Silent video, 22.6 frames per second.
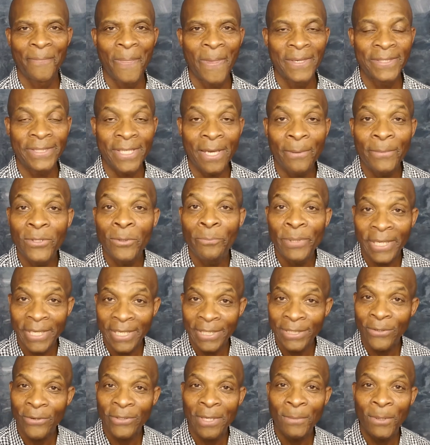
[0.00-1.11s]
Some of you are picking
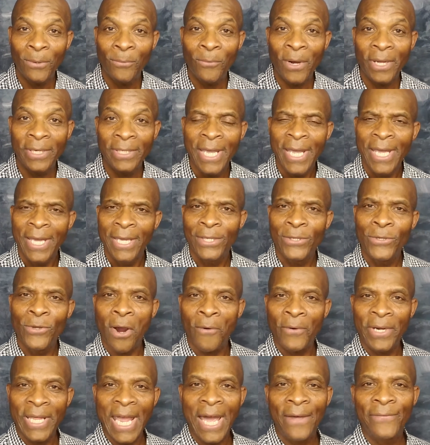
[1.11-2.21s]
door number one. You
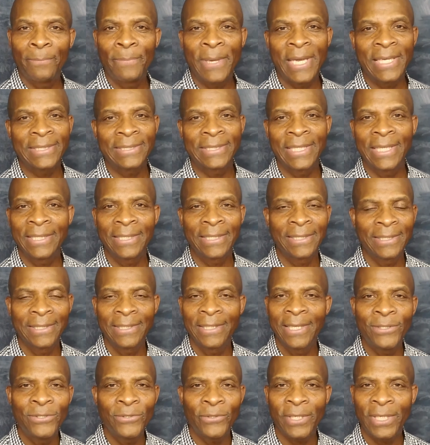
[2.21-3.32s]
already have the best thing
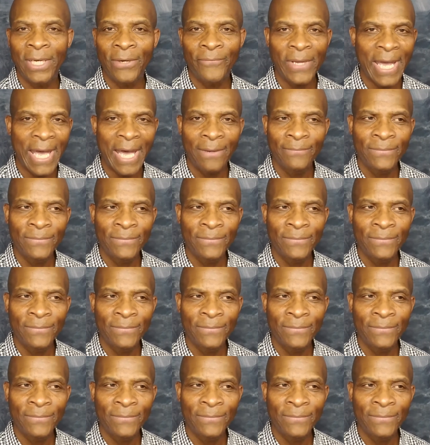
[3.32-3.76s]
that you could ever have,